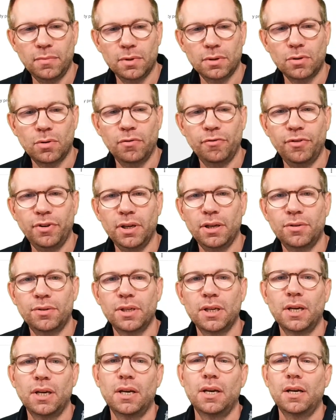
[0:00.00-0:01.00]

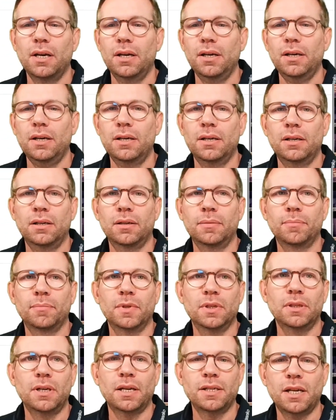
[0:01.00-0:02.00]
configured
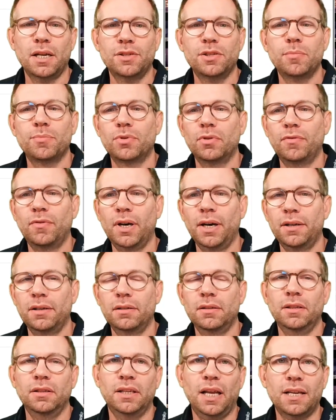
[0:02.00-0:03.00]
an identity provider,
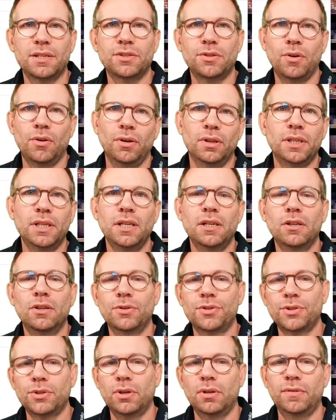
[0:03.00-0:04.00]
an external
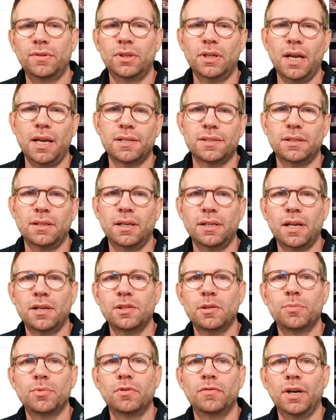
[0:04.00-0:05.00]
Keycloak server as an
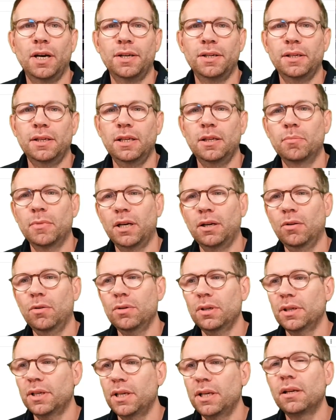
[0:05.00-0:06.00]
identity provider in my
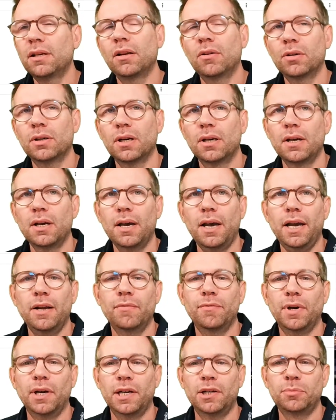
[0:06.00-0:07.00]
local Keycloak
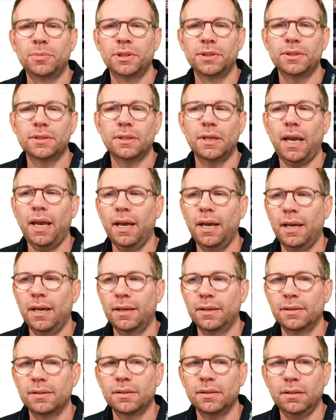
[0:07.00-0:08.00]
environment.
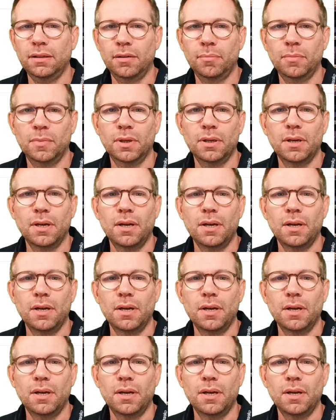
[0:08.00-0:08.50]
And